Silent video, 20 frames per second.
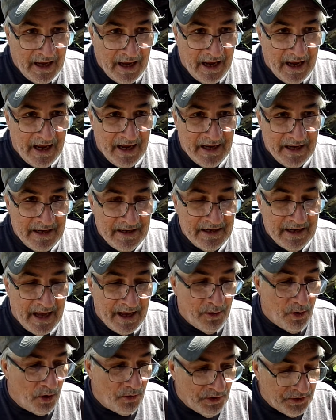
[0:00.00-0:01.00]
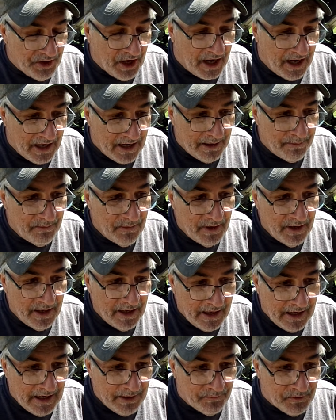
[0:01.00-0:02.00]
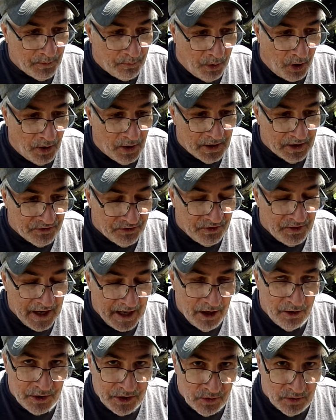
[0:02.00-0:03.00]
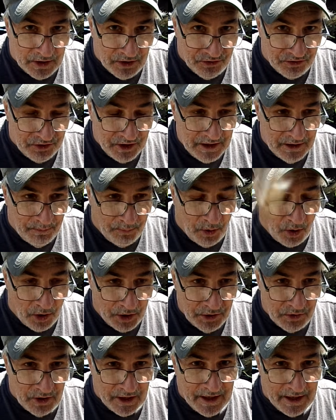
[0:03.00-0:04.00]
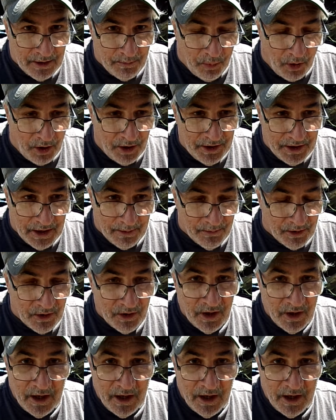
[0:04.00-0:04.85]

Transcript: and not all the time, if the part's there, you can see the part, you can get a part number.